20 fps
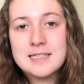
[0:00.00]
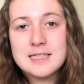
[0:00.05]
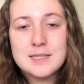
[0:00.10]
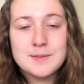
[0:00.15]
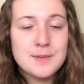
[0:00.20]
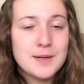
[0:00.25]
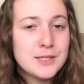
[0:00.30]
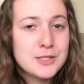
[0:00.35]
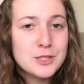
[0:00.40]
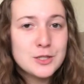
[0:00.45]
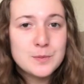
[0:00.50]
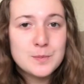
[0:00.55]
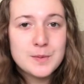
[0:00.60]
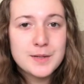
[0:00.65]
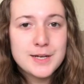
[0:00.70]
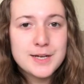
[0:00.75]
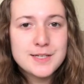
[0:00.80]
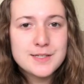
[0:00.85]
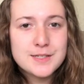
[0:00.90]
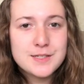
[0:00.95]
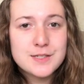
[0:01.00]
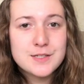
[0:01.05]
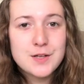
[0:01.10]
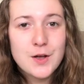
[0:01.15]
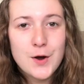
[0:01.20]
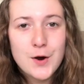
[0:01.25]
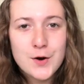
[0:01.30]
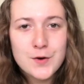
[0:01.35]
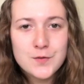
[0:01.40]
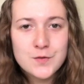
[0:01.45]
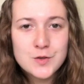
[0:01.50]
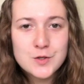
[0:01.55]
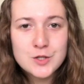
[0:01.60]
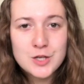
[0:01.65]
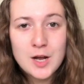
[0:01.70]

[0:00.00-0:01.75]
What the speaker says: a special place in his heart for